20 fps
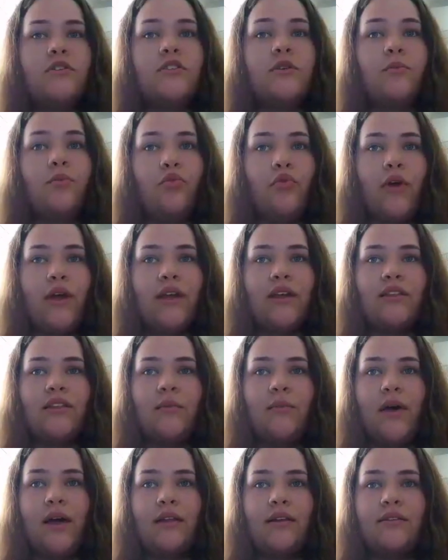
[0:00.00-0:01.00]
to break
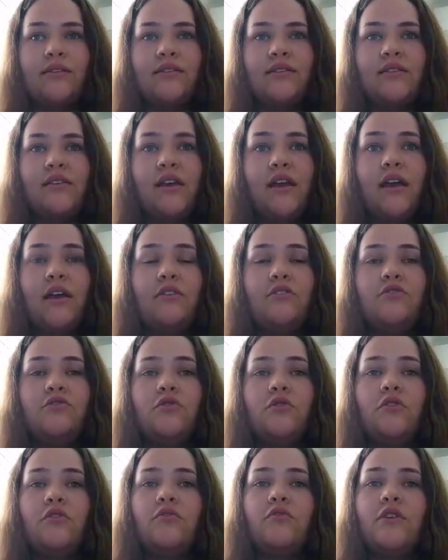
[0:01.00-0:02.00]
the balance and
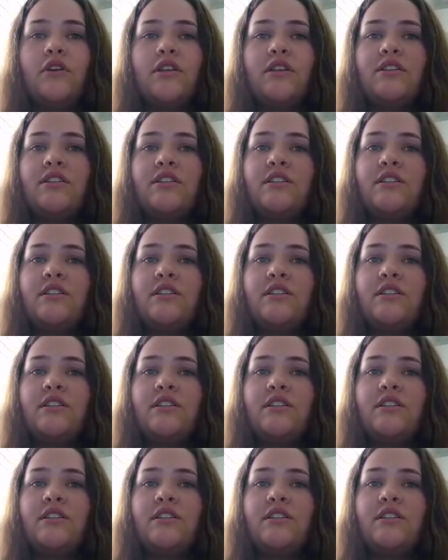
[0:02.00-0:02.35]
draw the reader